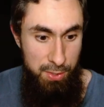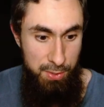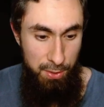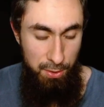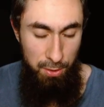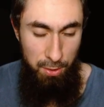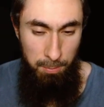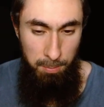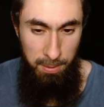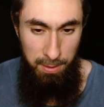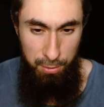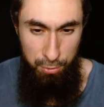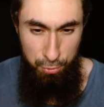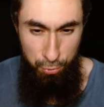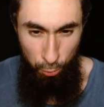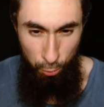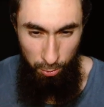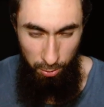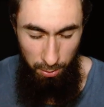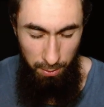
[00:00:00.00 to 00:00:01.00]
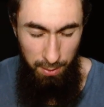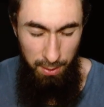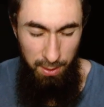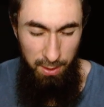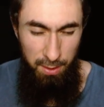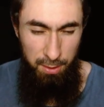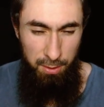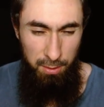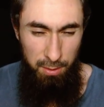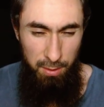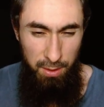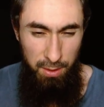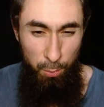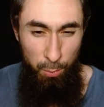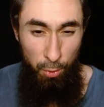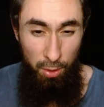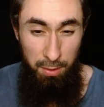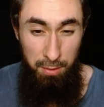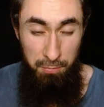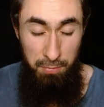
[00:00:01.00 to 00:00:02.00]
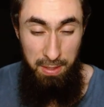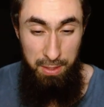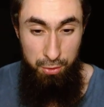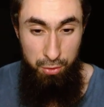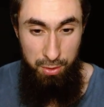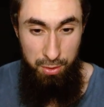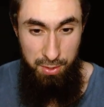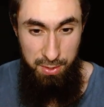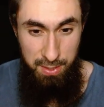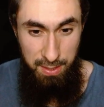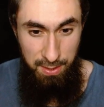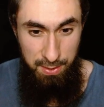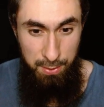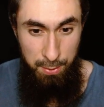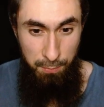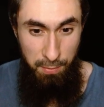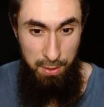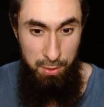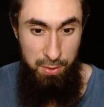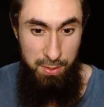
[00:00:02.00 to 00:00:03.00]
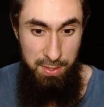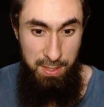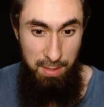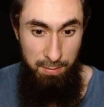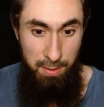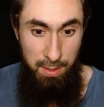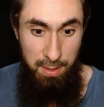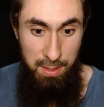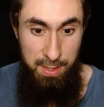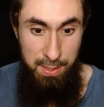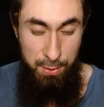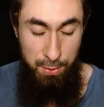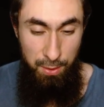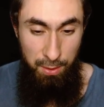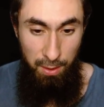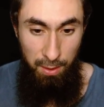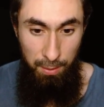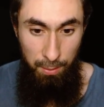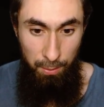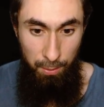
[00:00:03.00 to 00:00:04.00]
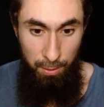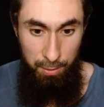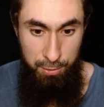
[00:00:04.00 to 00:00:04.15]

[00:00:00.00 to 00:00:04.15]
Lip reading: are going to be in total. Currently, we're on Adventure 6. Adventure 7 is going to unlock